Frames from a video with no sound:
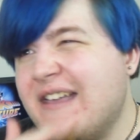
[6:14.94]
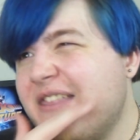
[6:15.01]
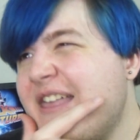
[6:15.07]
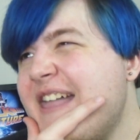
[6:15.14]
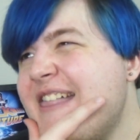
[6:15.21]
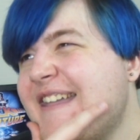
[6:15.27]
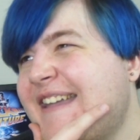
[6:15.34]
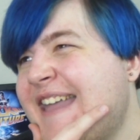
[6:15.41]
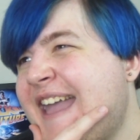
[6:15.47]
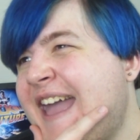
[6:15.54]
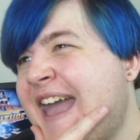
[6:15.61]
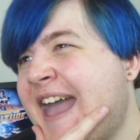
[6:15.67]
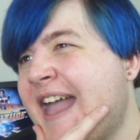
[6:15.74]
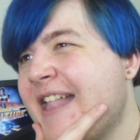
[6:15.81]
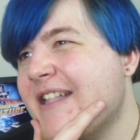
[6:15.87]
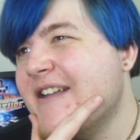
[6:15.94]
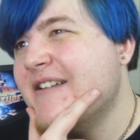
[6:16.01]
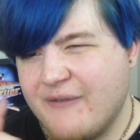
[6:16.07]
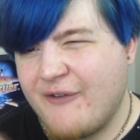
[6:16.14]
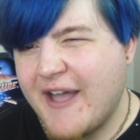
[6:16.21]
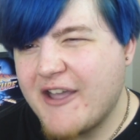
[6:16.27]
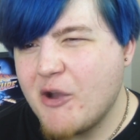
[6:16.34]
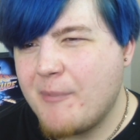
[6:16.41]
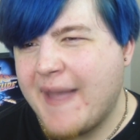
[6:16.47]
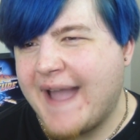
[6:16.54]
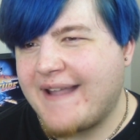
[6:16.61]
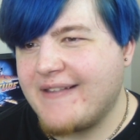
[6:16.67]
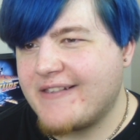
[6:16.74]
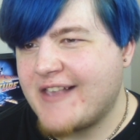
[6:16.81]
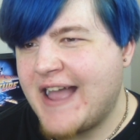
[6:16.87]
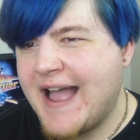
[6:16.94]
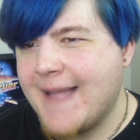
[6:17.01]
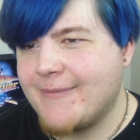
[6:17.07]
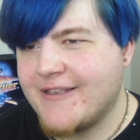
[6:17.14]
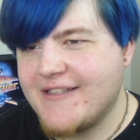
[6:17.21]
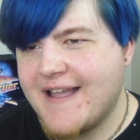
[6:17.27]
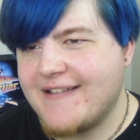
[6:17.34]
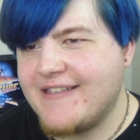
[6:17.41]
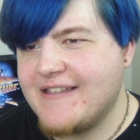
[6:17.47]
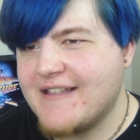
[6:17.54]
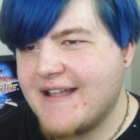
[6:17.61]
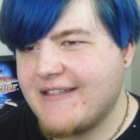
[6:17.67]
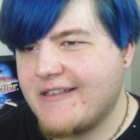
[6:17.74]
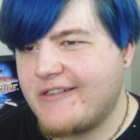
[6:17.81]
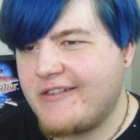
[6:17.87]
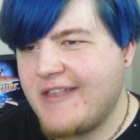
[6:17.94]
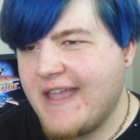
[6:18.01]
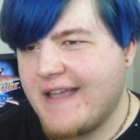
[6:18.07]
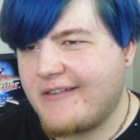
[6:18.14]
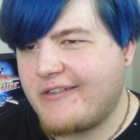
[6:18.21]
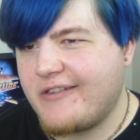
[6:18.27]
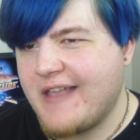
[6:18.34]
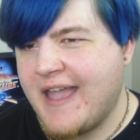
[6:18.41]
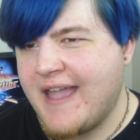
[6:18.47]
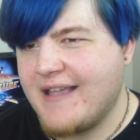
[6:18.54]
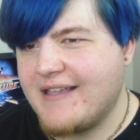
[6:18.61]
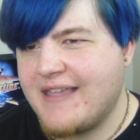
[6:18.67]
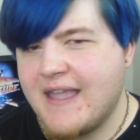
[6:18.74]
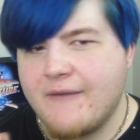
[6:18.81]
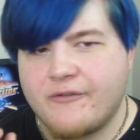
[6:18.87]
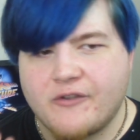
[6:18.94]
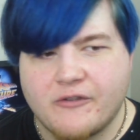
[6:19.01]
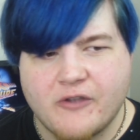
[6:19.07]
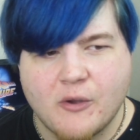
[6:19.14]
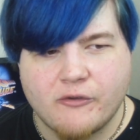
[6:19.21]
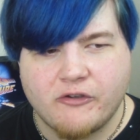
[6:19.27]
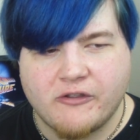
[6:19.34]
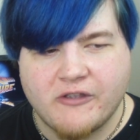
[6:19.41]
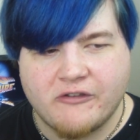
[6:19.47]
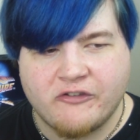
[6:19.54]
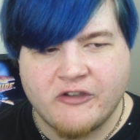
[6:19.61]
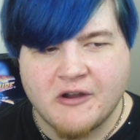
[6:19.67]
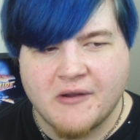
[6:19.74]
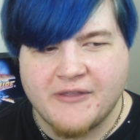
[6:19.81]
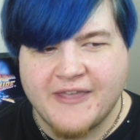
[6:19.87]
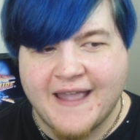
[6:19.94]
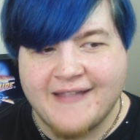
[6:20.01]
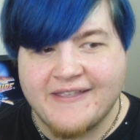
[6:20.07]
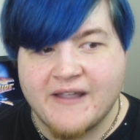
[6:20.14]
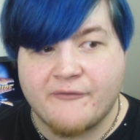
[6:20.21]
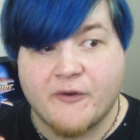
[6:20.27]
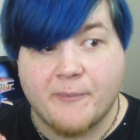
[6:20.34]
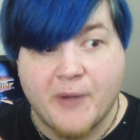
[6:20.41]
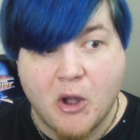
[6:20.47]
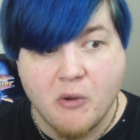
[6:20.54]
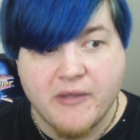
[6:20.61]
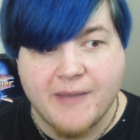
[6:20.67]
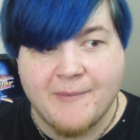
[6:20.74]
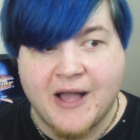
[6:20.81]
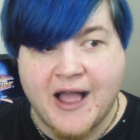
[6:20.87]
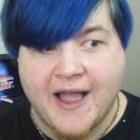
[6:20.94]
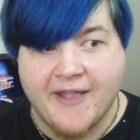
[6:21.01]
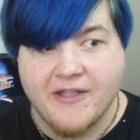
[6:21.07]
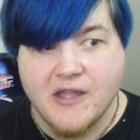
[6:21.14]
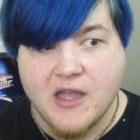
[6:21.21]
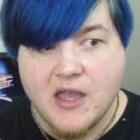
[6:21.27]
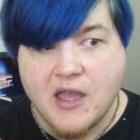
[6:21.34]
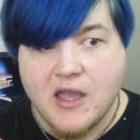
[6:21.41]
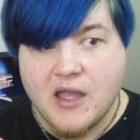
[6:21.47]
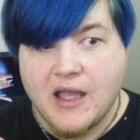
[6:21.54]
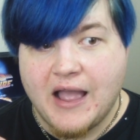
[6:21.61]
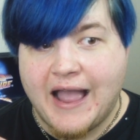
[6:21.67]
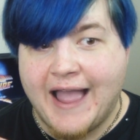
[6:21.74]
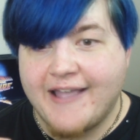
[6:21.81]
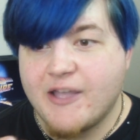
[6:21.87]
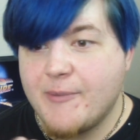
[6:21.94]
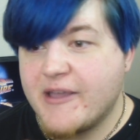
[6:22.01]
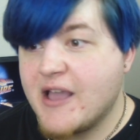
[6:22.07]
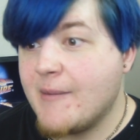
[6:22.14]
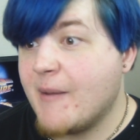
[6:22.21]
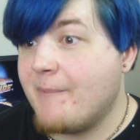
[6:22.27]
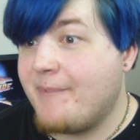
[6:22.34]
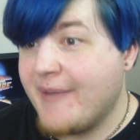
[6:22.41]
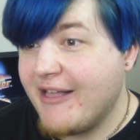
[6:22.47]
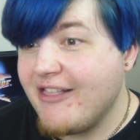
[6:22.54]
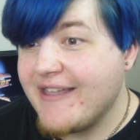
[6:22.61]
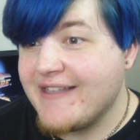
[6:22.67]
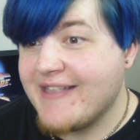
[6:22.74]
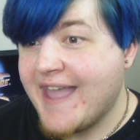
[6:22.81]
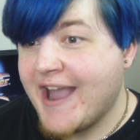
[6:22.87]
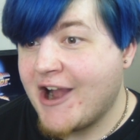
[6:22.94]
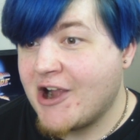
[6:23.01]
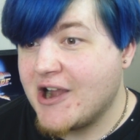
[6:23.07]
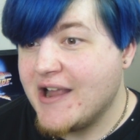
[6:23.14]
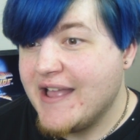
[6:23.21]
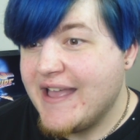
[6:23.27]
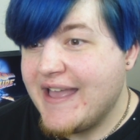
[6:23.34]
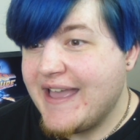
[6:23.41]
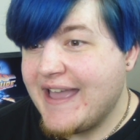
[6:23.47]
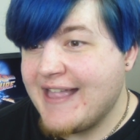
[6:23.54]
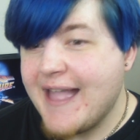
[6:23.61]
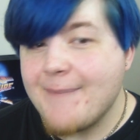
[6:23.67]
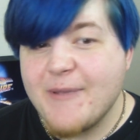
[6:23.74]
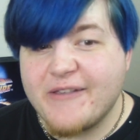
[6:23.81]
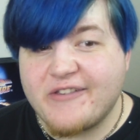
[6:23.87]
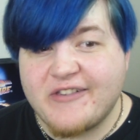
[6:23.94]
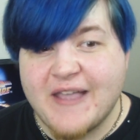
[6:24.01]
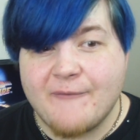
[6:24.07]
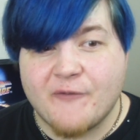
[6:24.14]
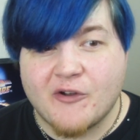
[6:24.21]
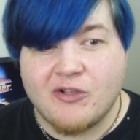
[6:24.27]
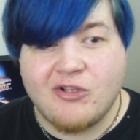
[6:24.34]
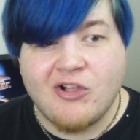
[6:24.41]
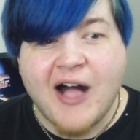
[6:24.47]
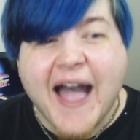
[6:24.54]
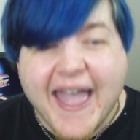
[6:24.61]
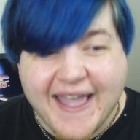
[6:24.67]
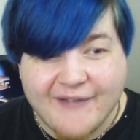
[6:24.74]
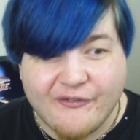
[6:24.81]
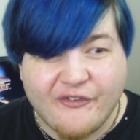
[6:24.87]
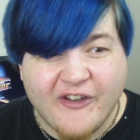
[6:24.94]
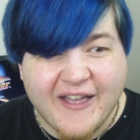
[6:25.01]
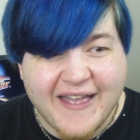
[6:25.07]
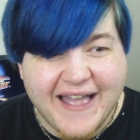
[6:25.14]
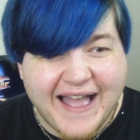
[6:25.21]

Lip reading: Then again, if I go back in time to 1996 and give Satoshi Tajiri the idea for Pokemon, I could become a billionaire and I'd be set for life.